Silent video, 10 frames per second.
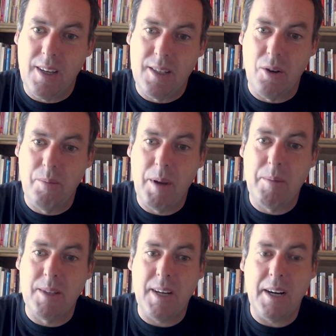So
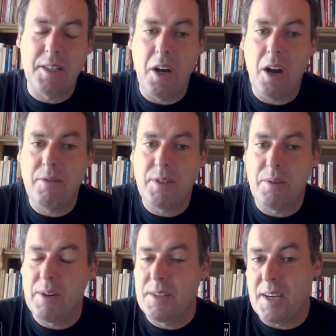people starting off,
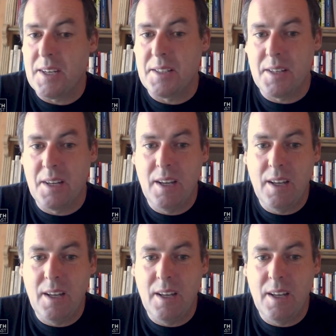so I'd say is